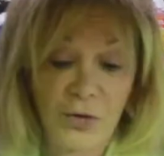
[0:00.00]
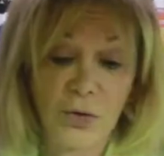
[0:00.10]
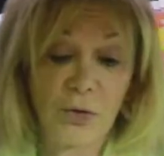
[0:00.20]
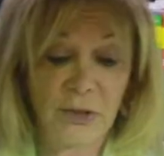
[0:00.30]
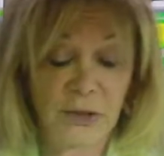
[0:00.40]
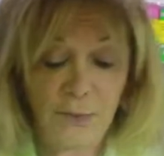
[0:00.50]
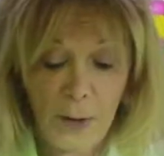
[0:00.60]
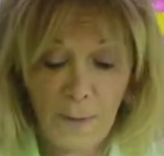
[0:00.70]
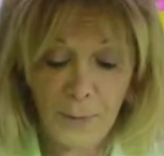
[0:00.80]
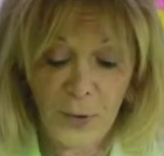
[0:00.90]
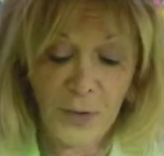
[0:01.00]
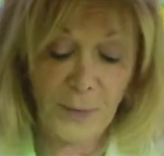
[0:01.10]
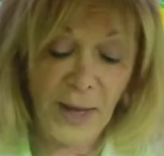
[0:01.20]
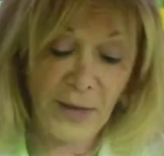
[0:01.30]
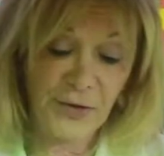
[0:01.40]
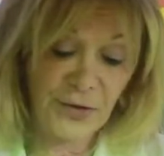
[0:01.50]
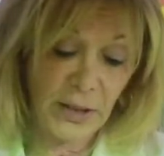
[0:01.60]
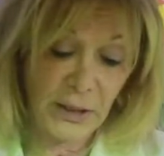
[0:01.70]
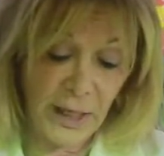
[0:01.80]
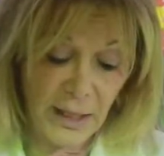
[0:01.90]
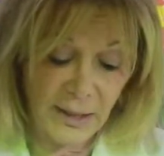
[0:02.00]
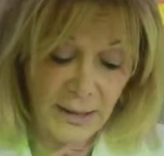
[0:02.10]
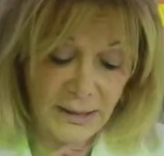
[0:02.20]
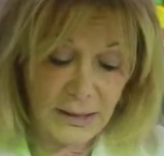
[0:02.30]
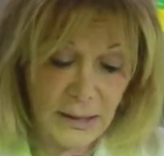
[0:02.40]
do is put the pellets here like this,